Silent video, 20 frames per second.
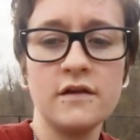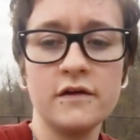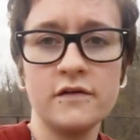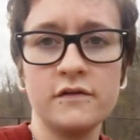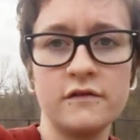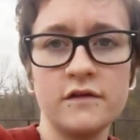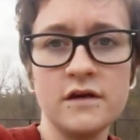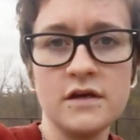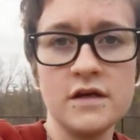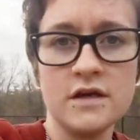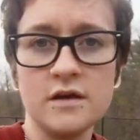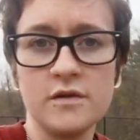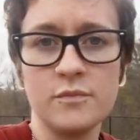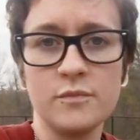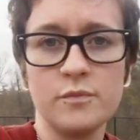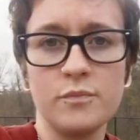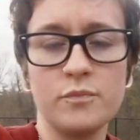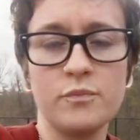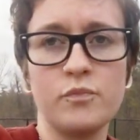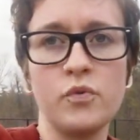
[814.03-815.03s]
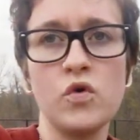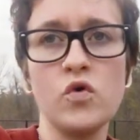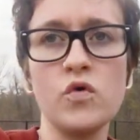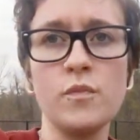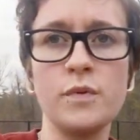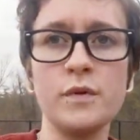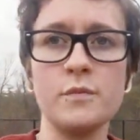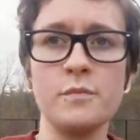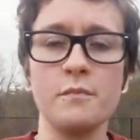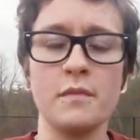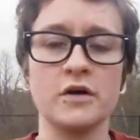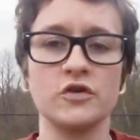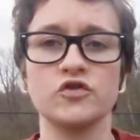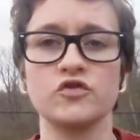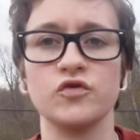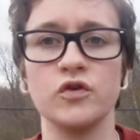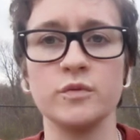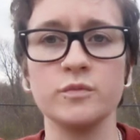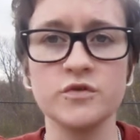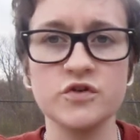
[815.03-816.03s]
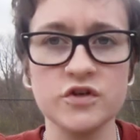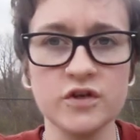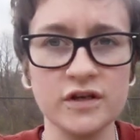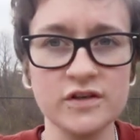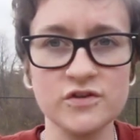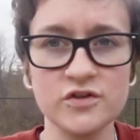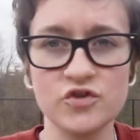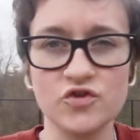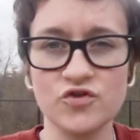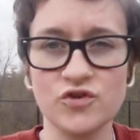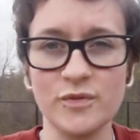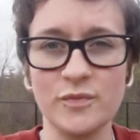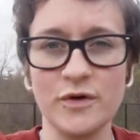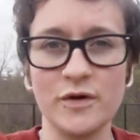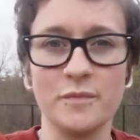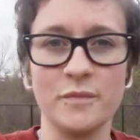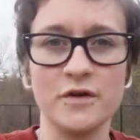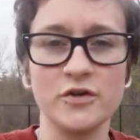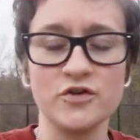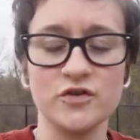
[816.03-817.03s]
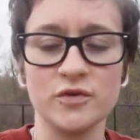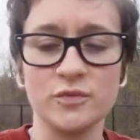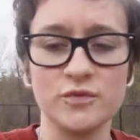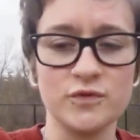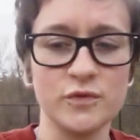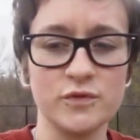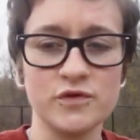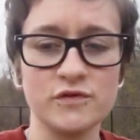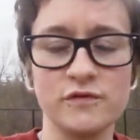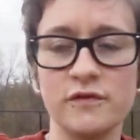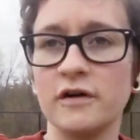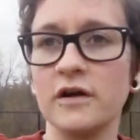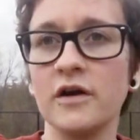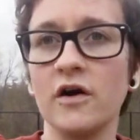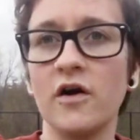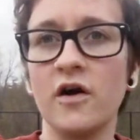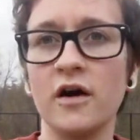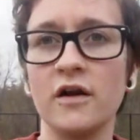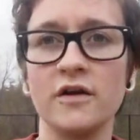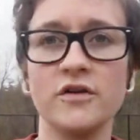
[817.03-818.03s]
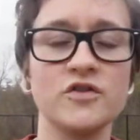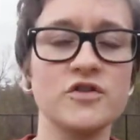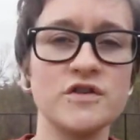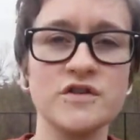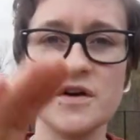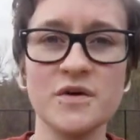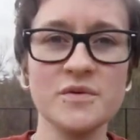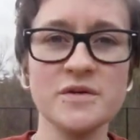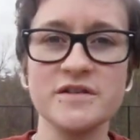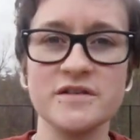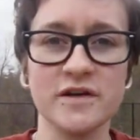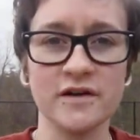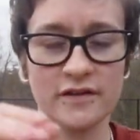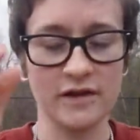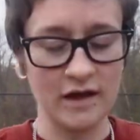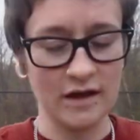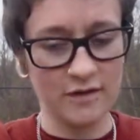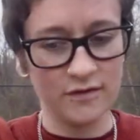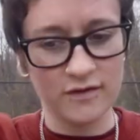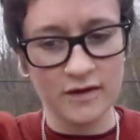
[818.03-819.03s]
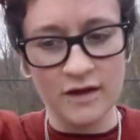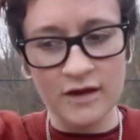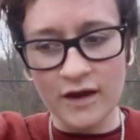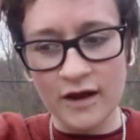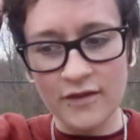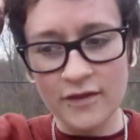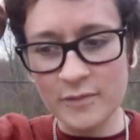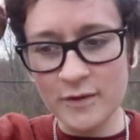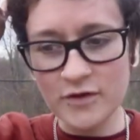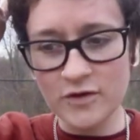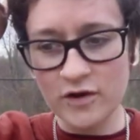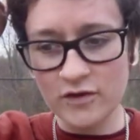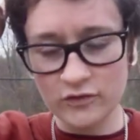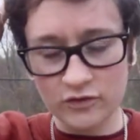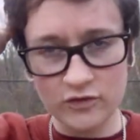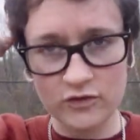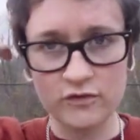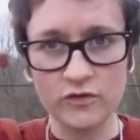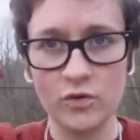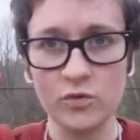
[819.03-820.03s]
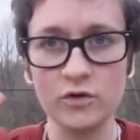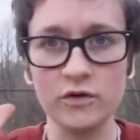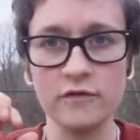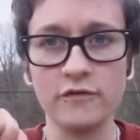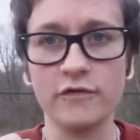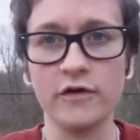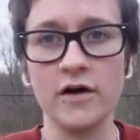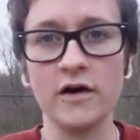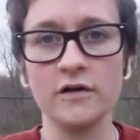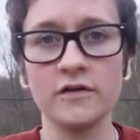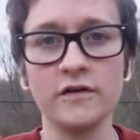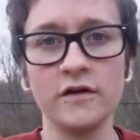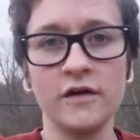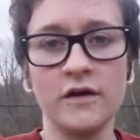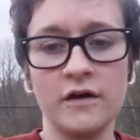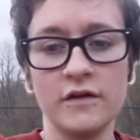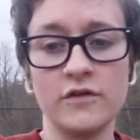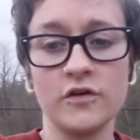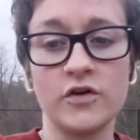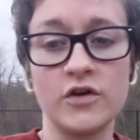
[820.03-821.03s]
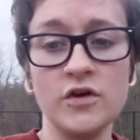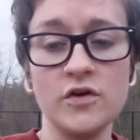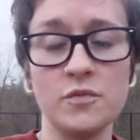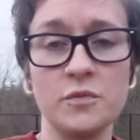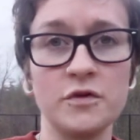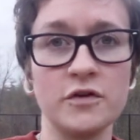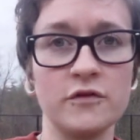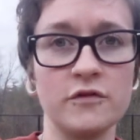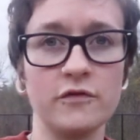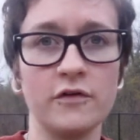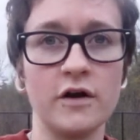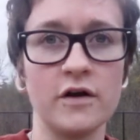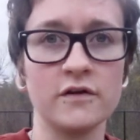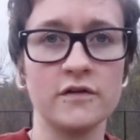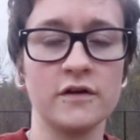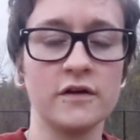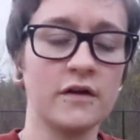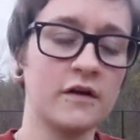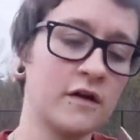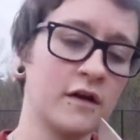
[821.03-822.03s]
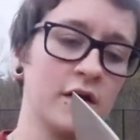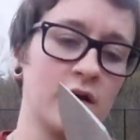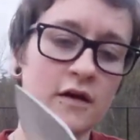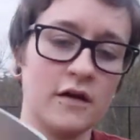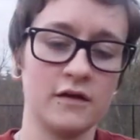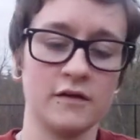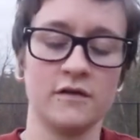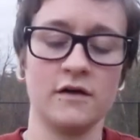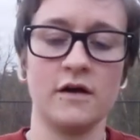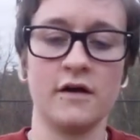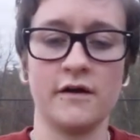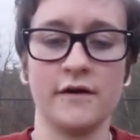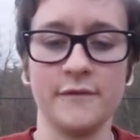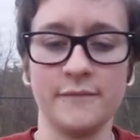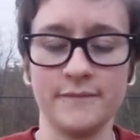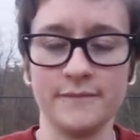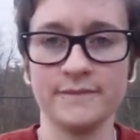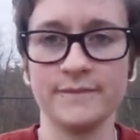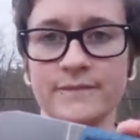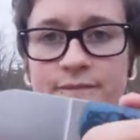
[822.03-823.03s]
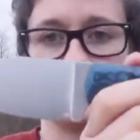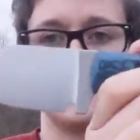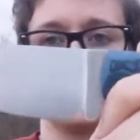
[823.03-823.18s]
likes to eat poop and mushrooms. She likes to trip on mushrooms, which is very odd. And she's always done that. I think my dogs are just totally fucked. They're cute, but they're fucked. Um,